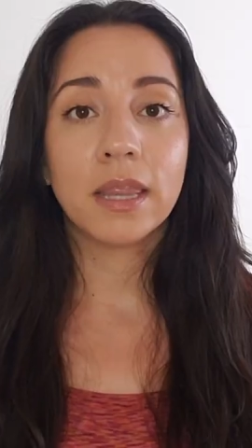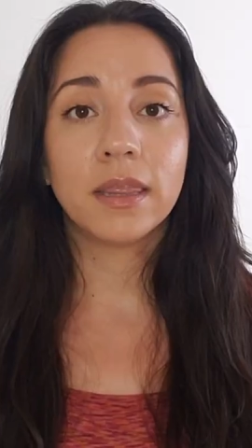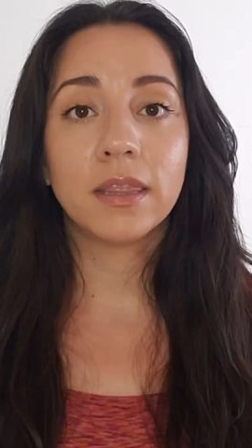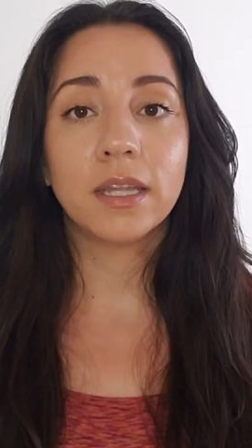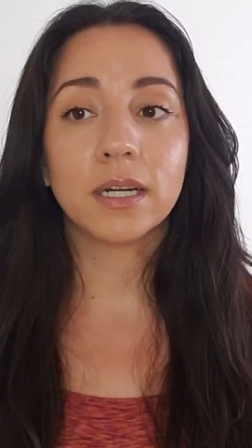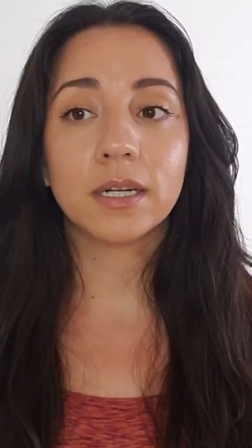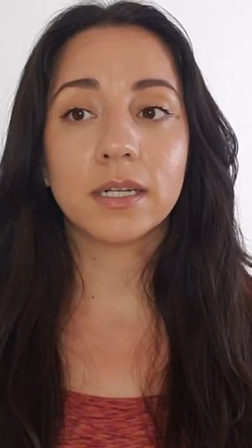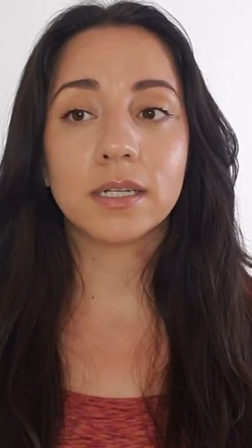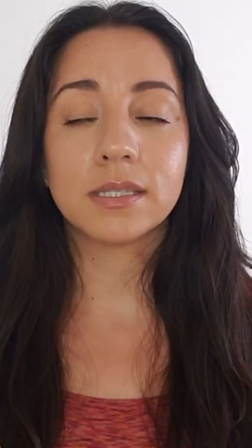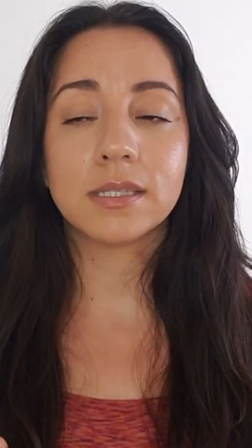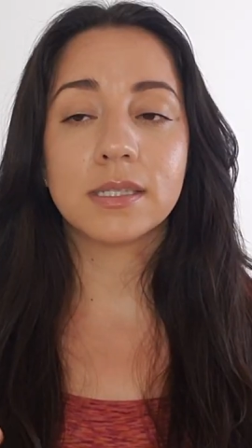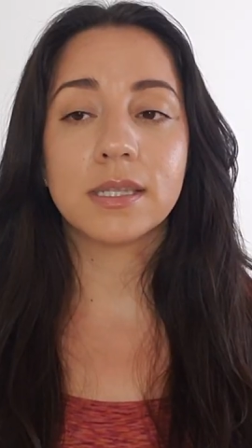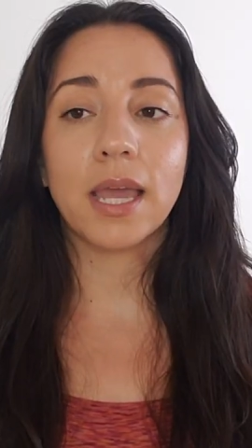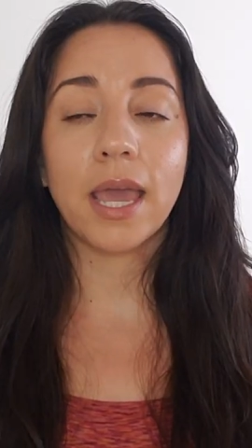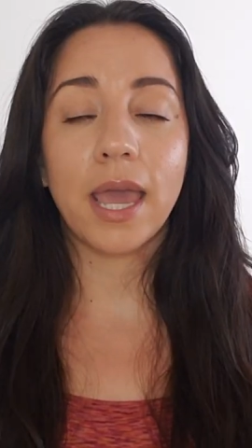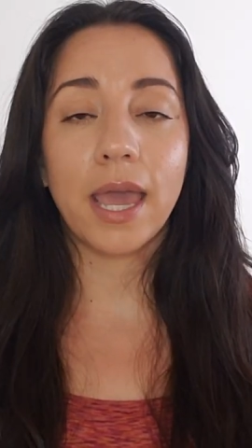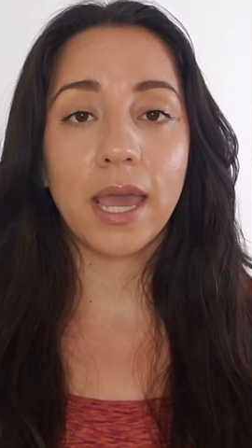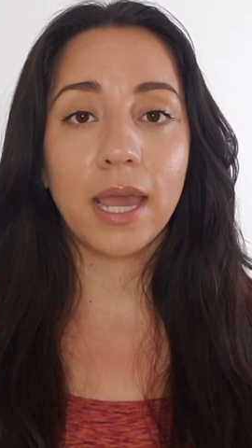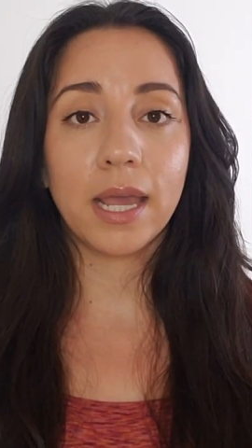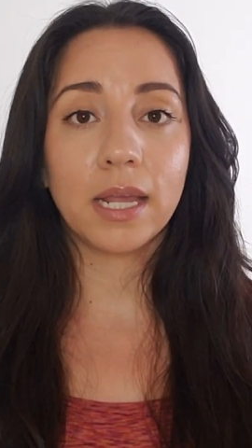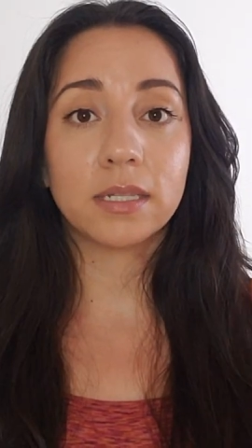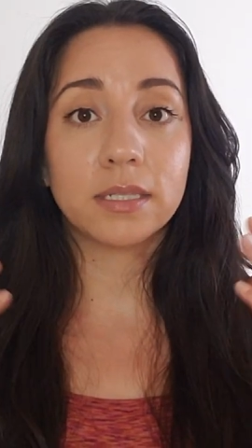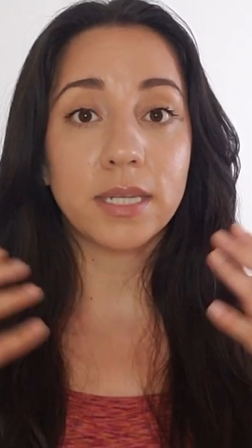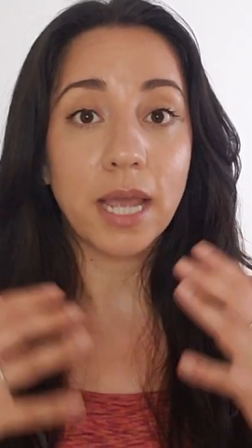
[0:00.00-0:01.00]
there's
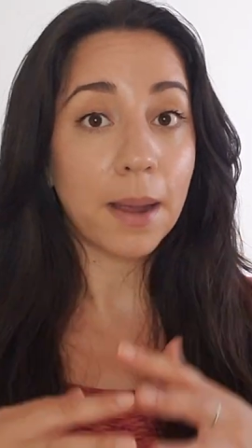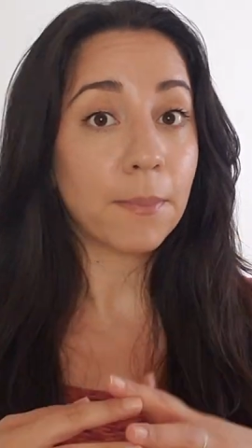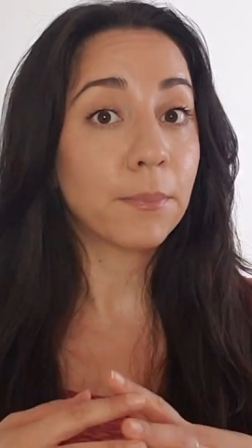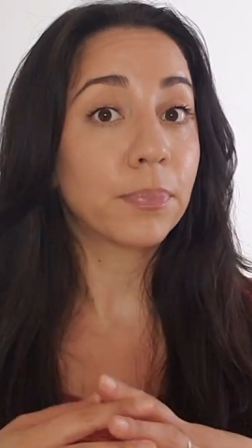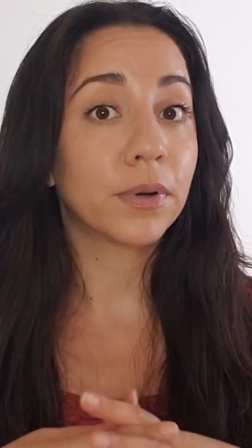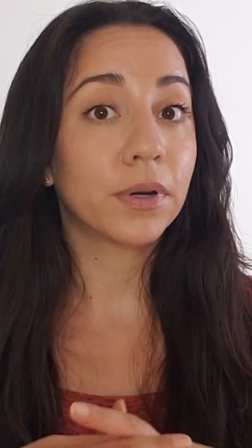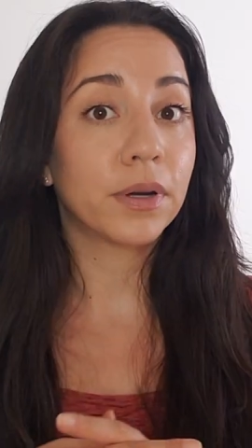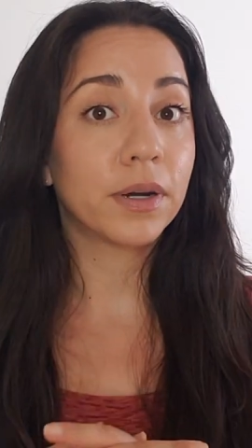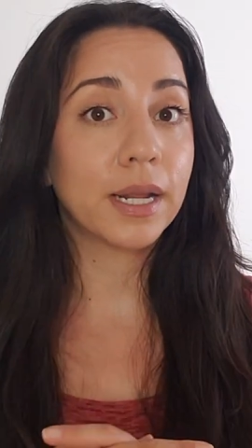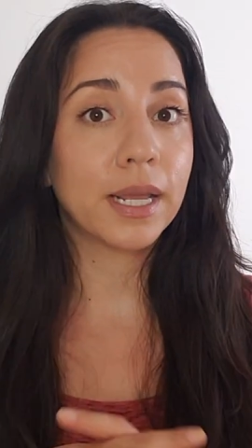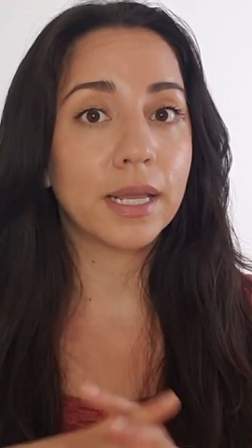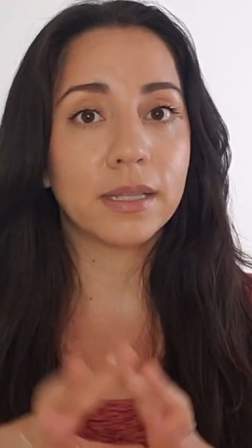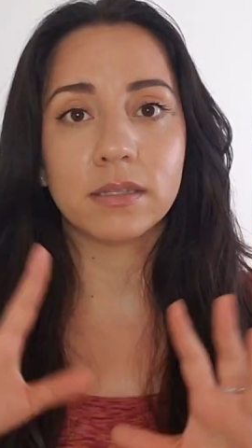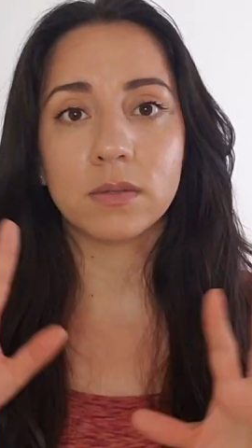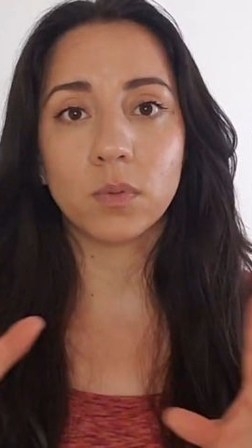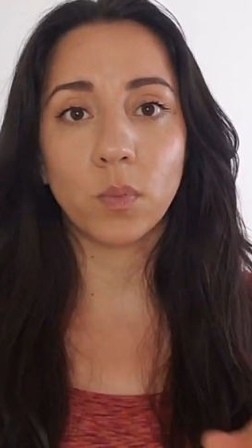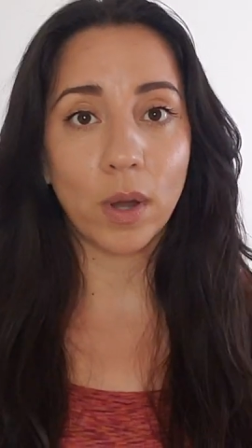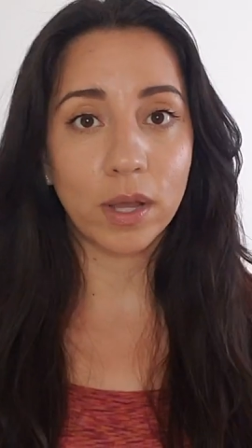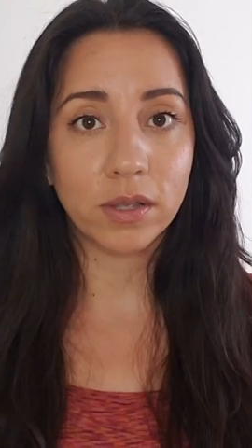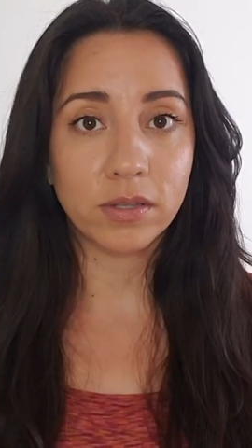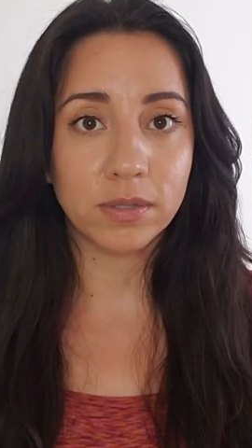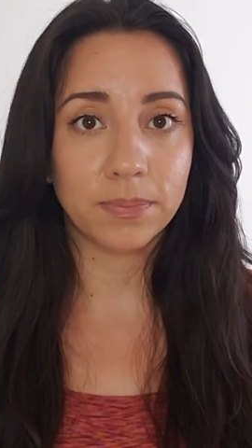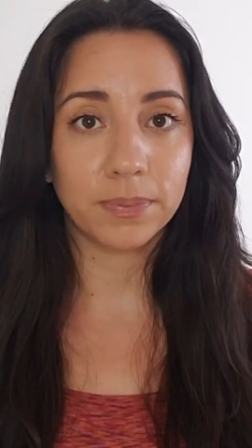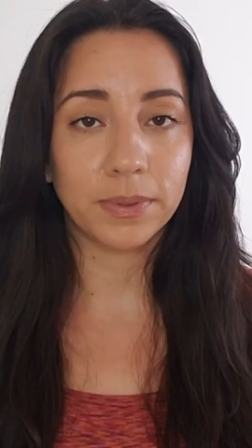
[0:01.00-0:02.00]
a temporary, it's
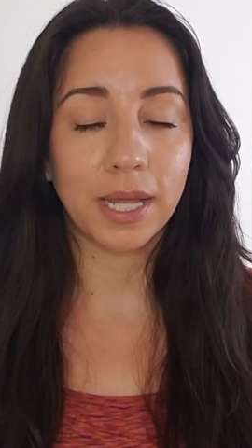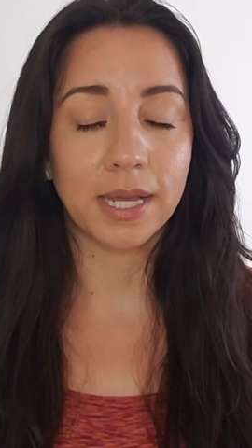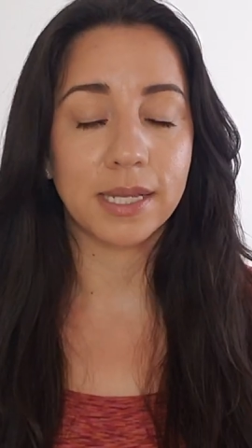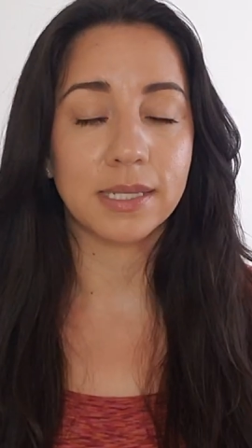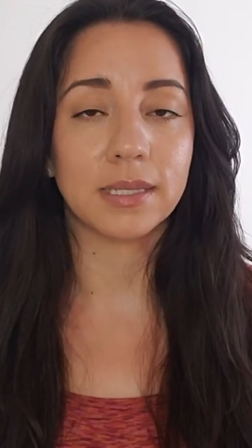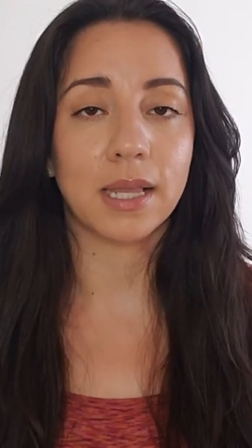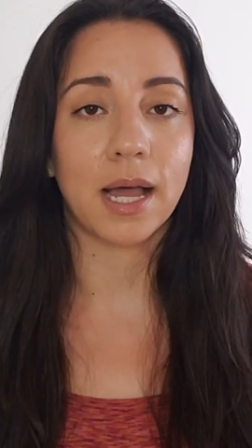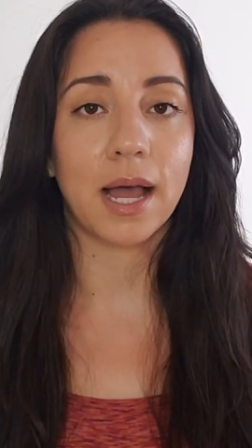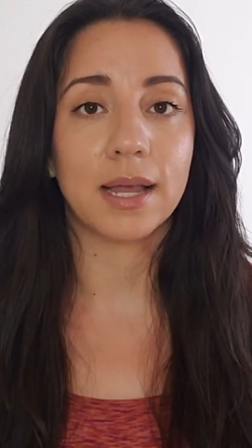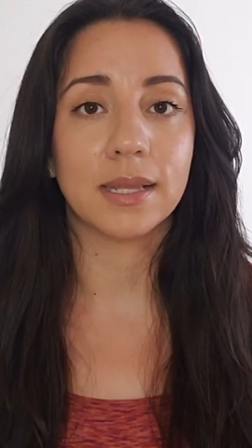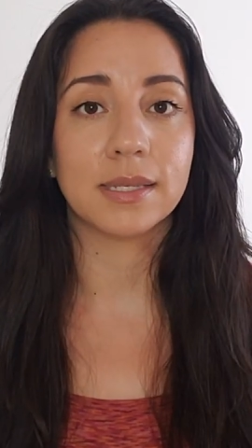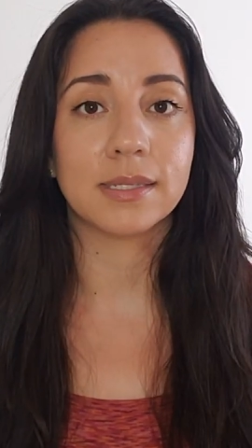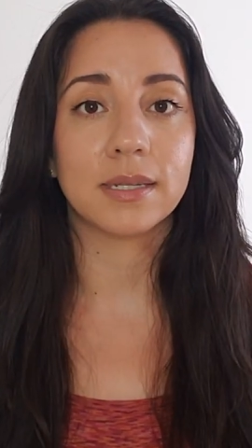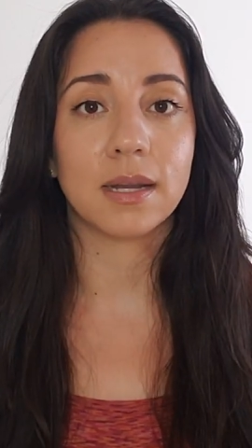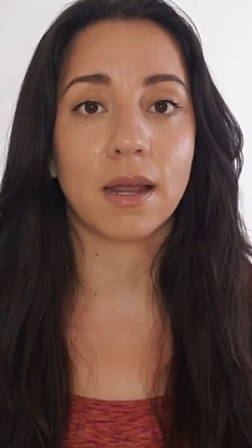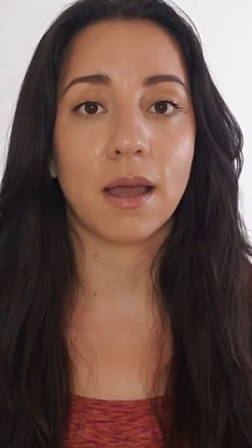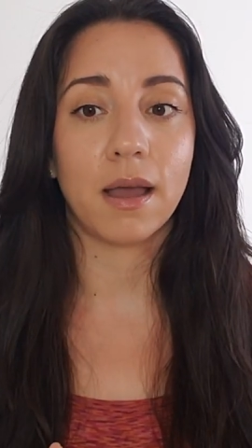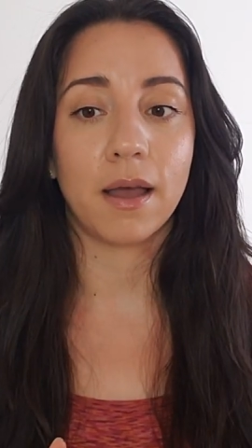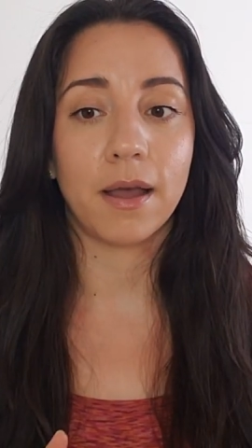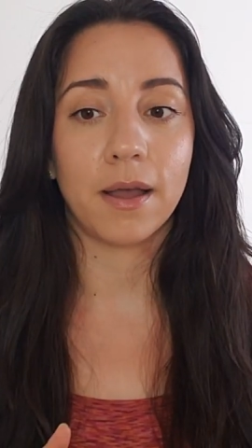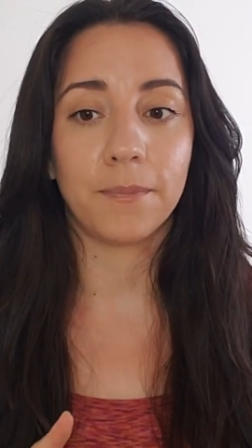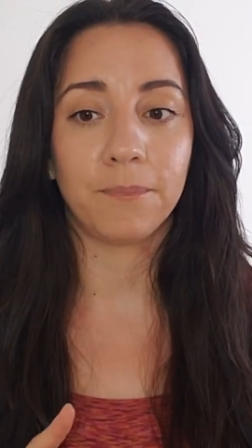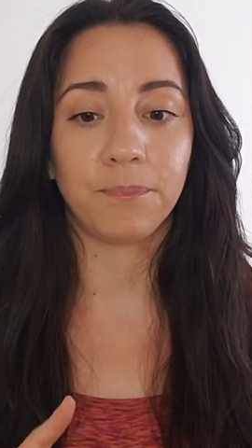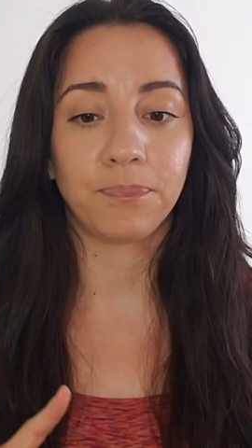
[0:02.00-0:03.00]
while supplies last,
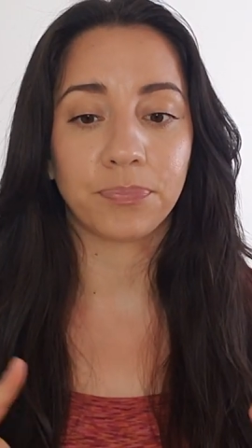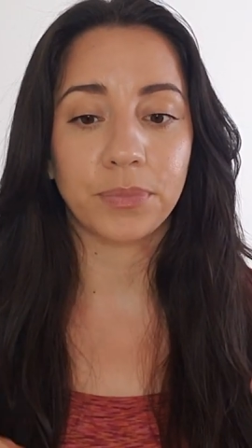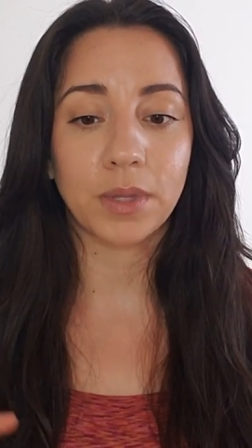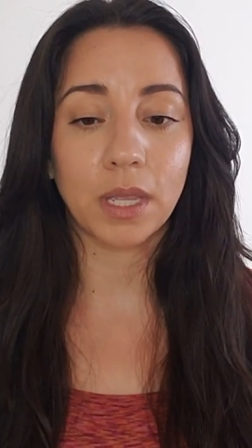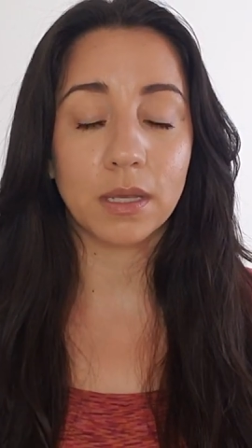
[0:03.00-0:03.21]
um,